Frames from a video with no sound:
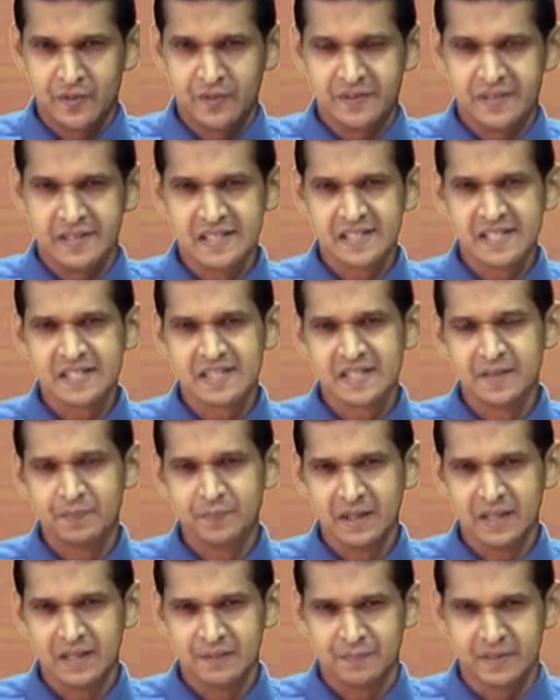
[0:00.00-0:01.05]
This is the
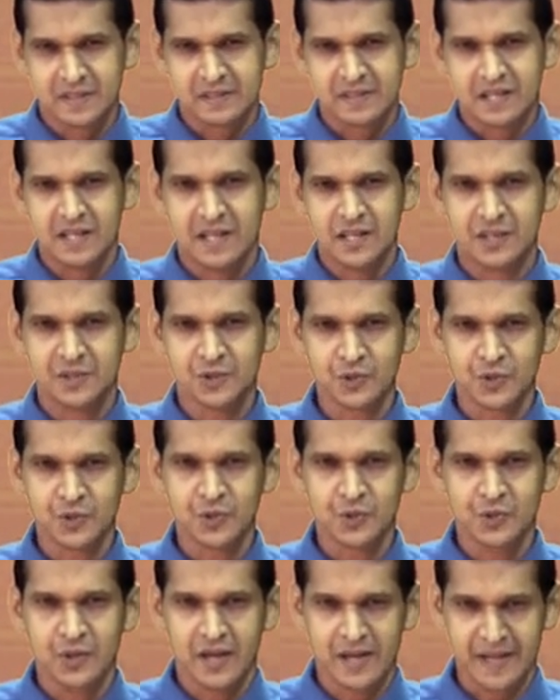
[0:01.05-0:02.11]
purpose,
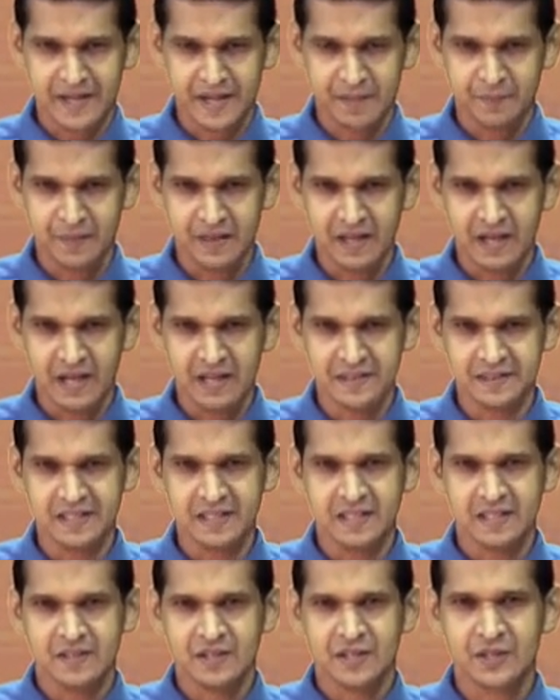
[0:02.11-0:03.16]
to repair
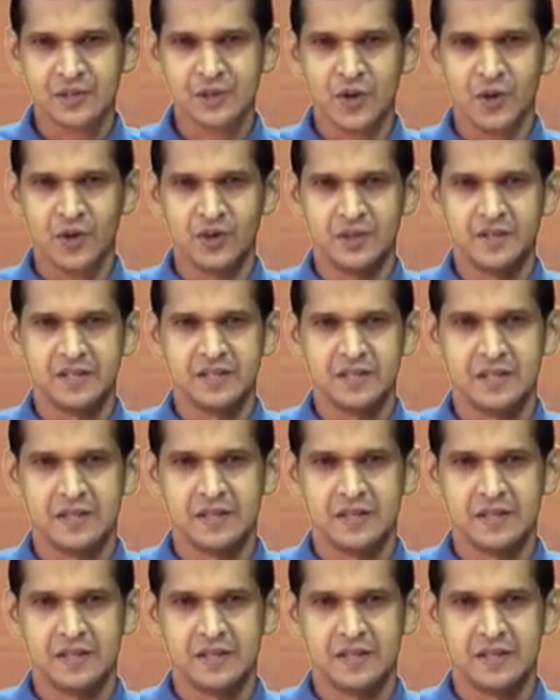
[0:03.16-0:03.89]
the road.